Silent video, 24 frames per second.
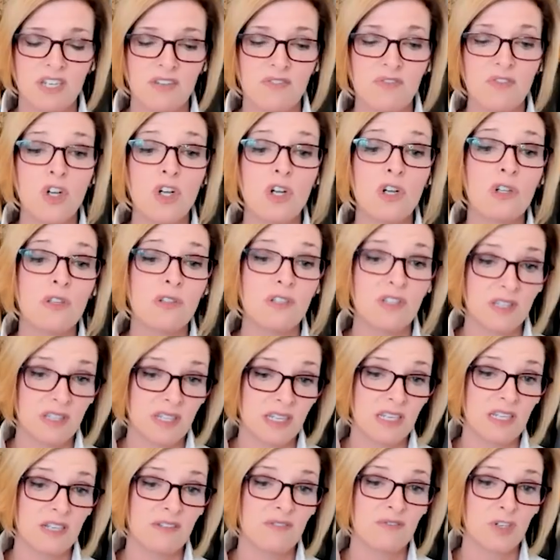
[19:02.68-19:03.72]
difficult
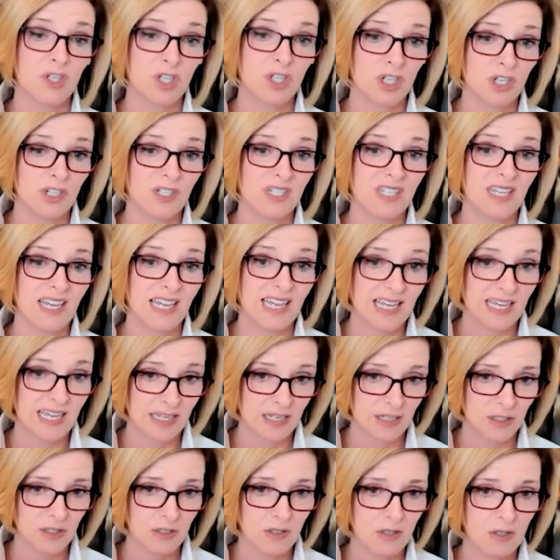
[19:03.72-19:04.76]
thing for her to
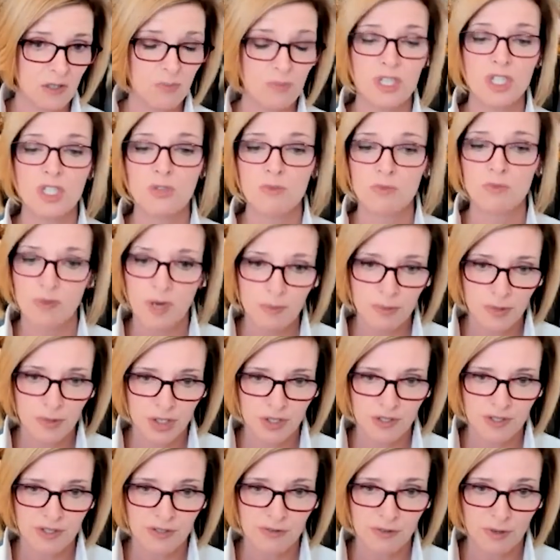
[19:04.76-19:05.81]
handle, but it's
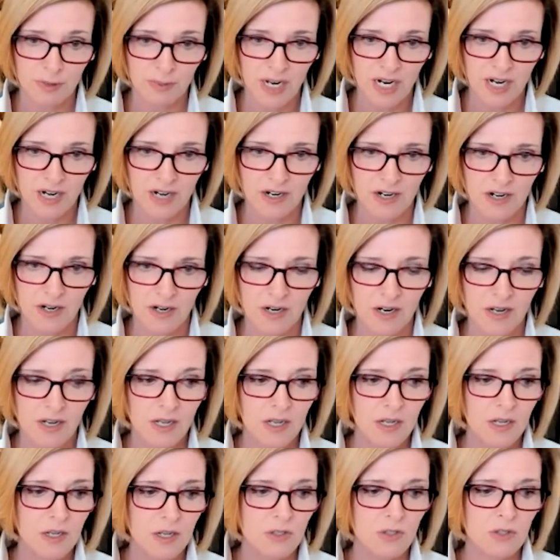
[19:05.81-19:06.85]
rupture and repair.
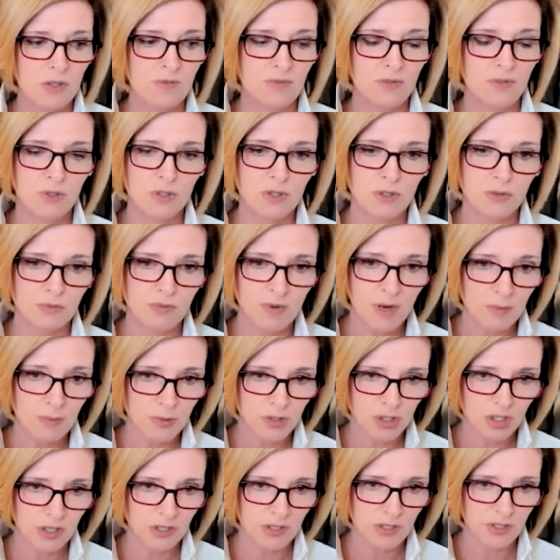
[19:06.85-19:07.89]
So if there's a
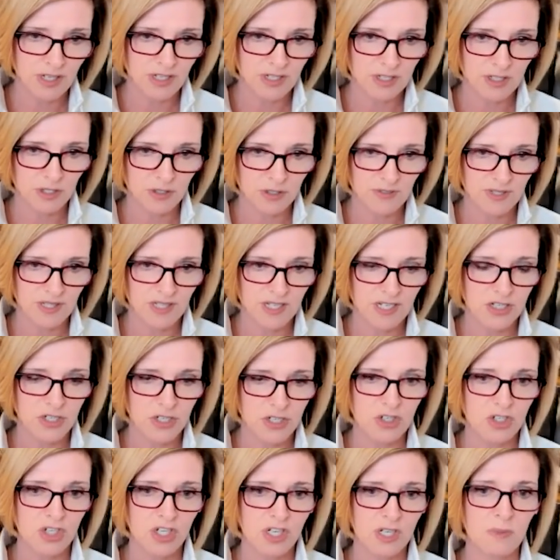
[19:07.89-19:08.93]
rupture in your
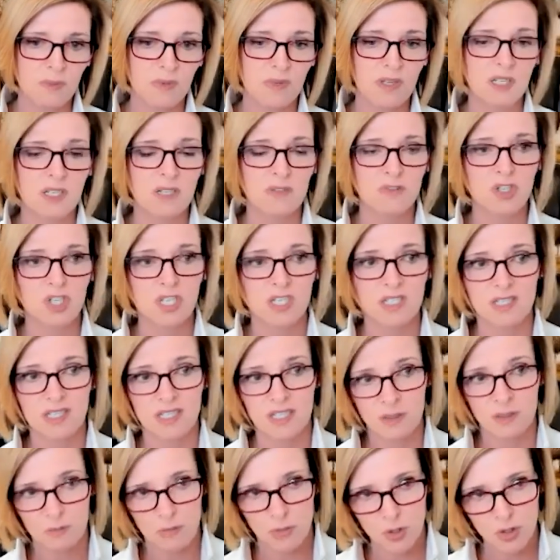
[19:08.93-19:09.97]
relationship, and if she's
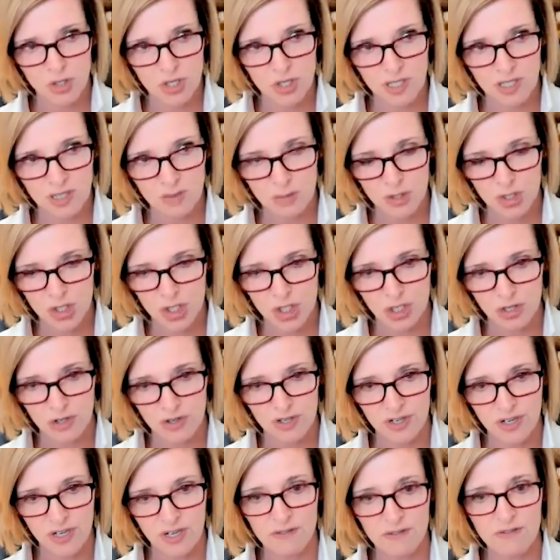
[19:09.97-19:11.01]
emotionally mature
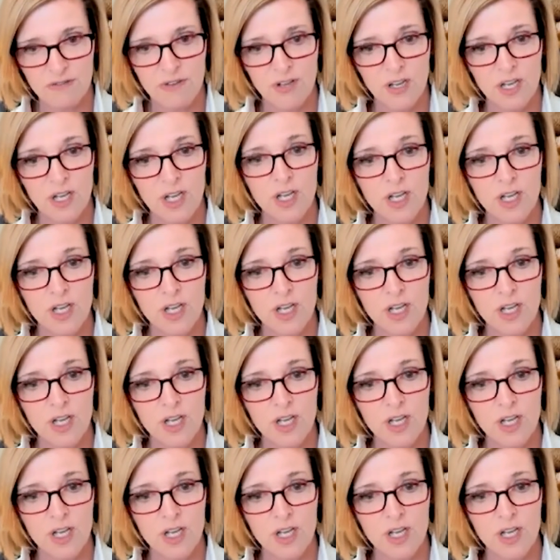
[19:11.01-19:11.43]
enough